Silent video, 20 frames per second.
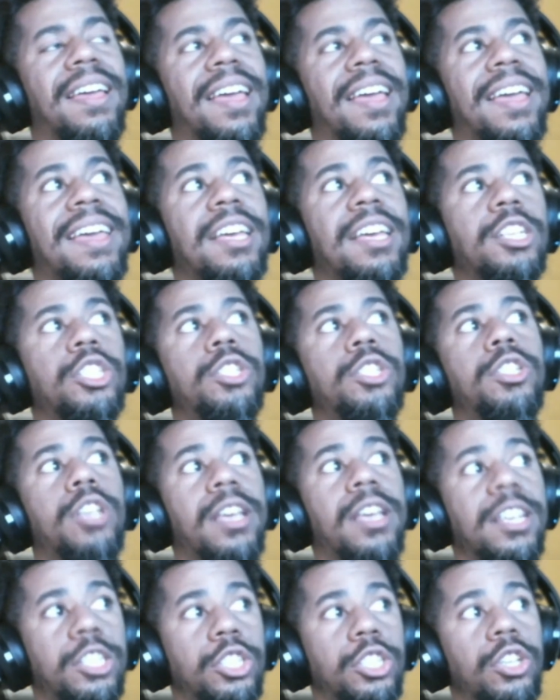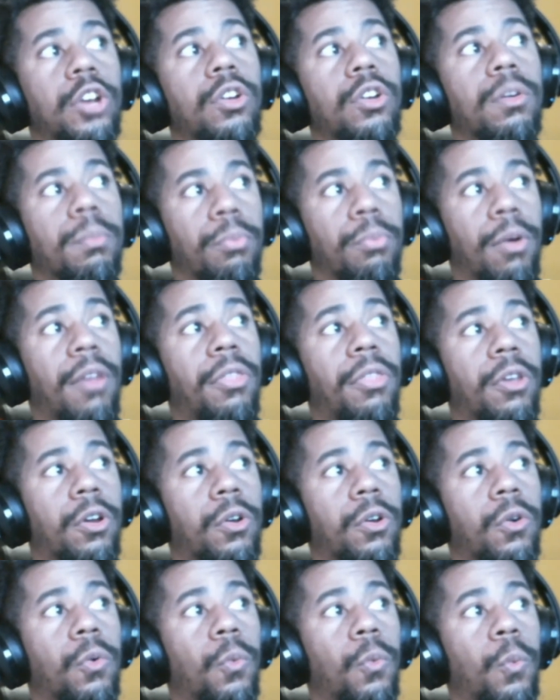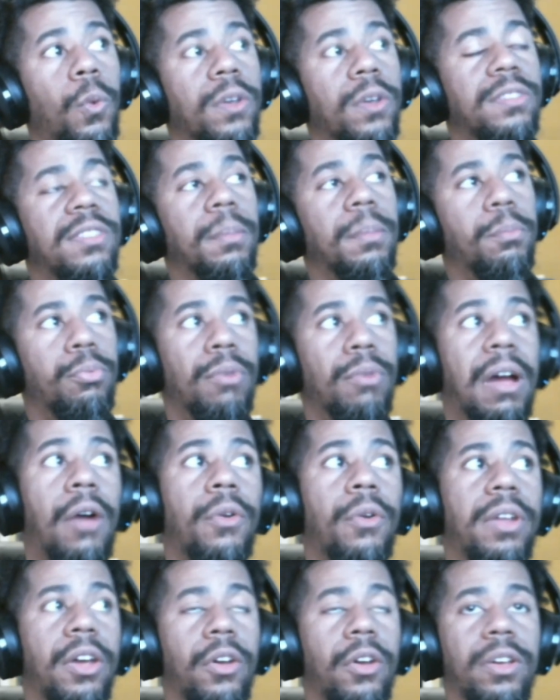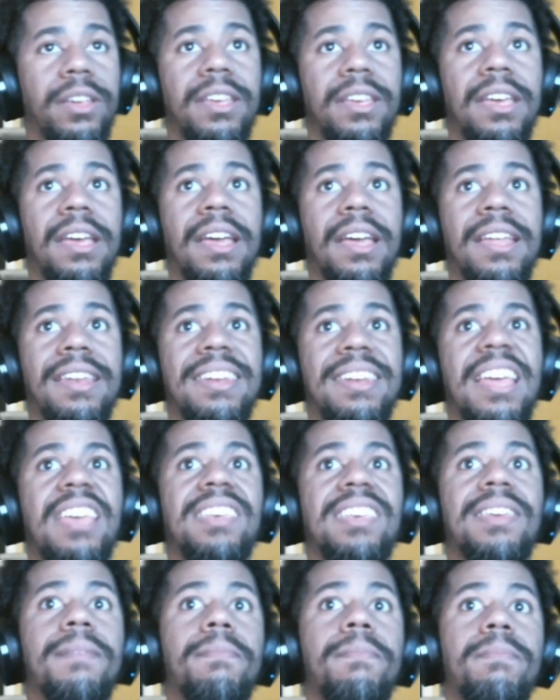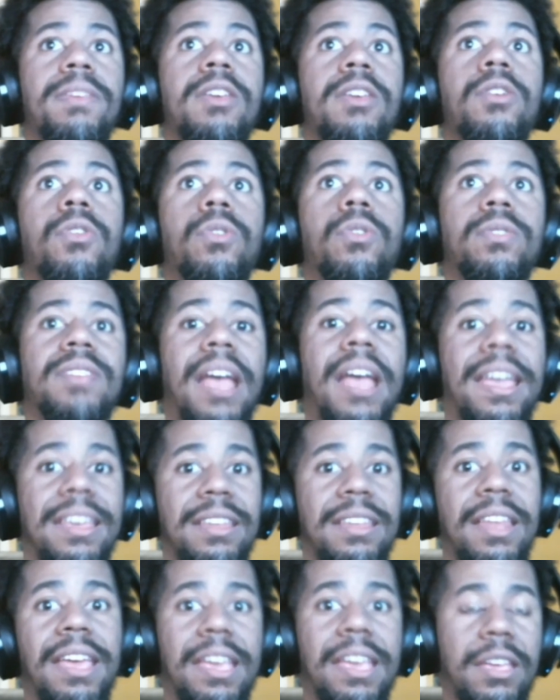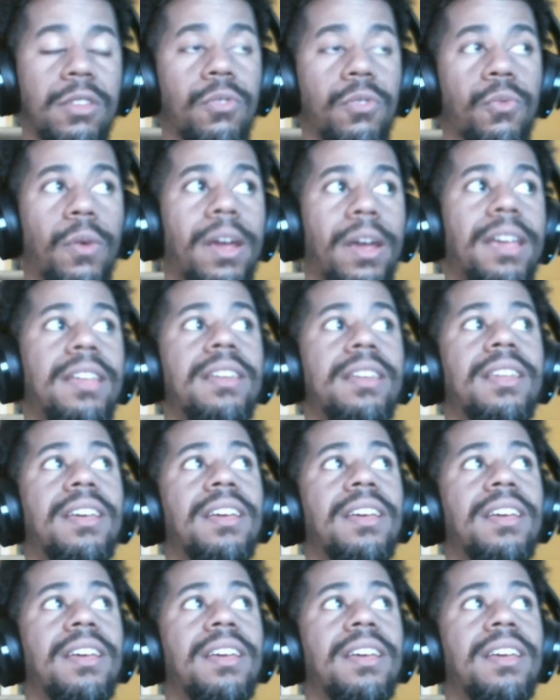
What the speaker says: his younger brother was the brown hair kid that Ymir Titan ate, right?